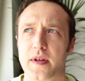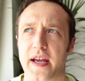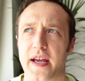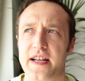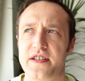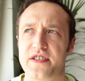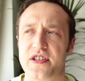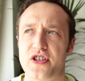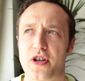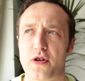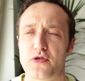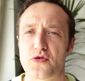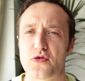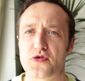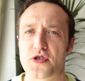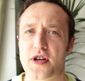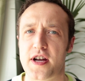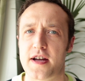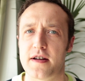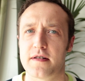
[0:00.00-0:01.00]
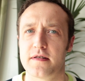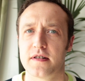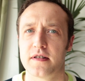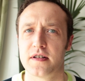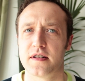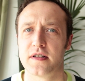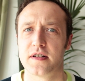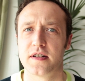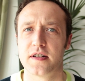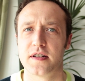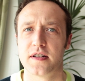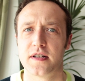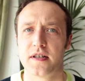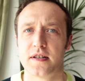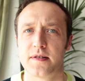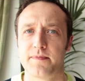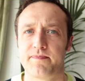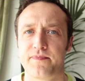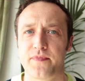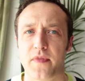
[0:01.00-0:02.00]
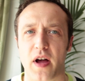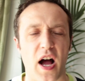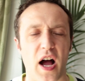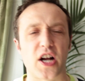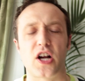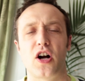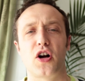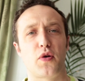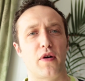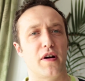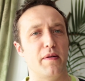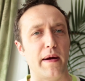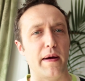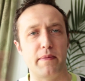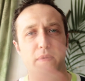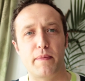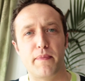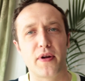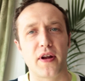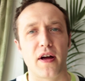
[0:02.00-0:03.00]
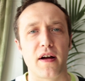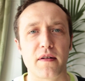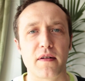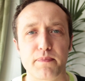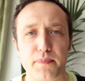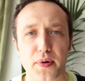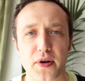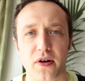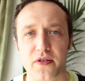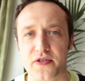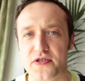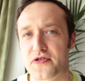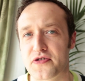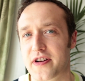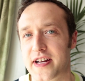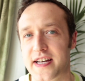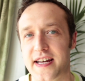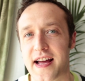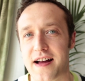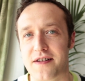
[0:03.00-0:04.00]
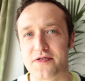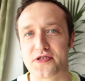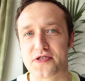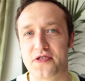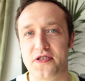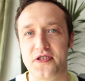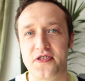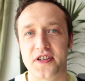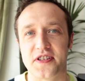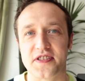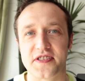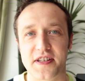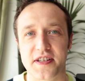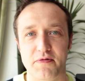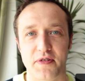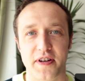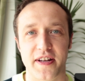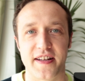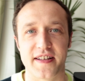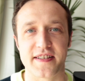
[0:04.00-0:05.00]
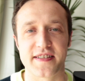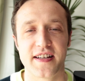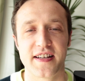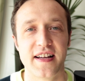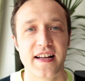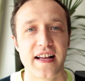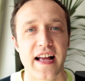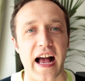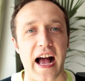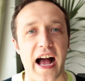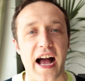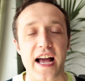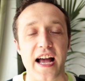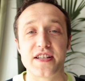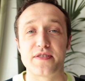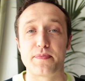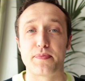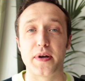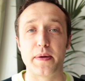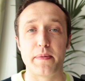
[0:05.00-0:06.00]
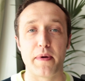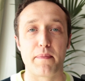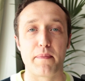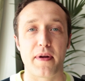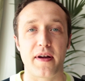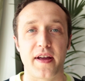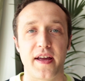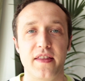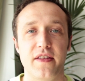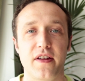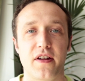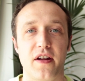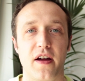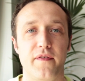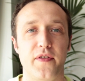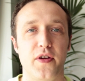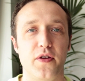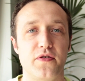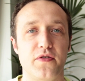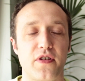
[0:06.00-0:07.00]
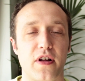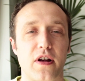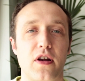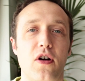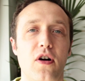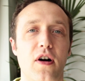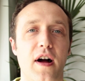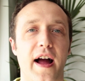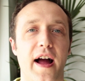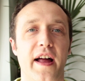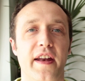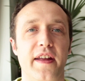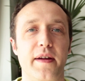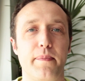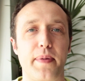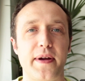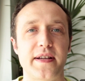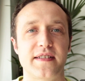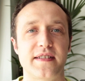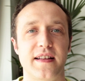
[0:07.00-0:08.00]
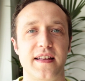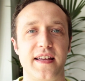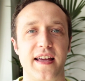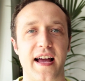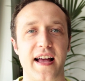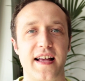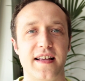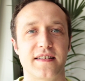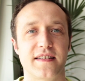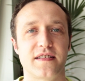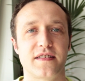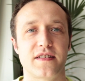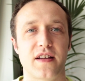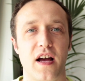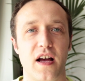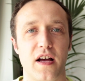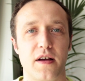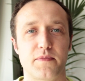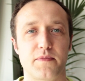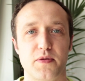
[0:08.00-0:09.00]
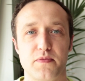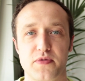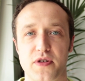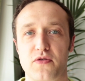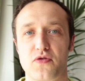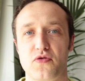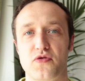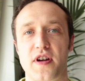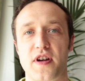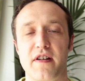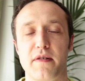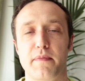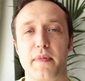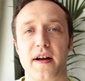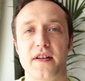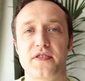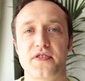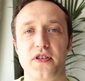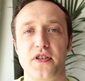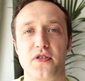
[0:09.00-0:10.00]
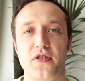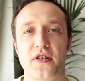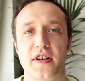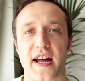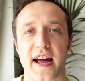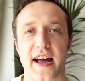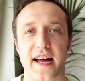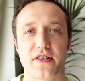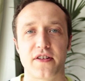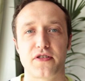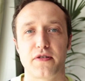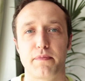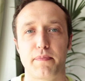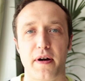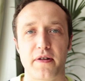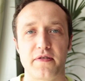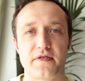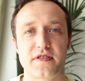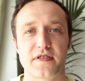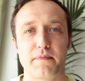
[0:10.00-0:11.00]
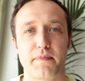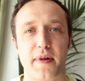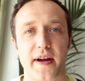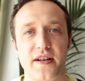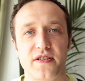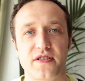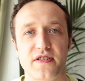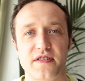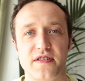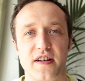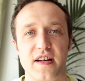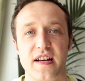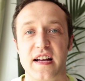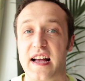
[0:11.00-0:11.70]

Easy Social Share. I can't quite remember, but I'll put it on the screen now so that you can see what it is. Uh, it's a premium plugin that I've used a lot, and it basically has um, some social sharing buttons that you can add to posts and pages.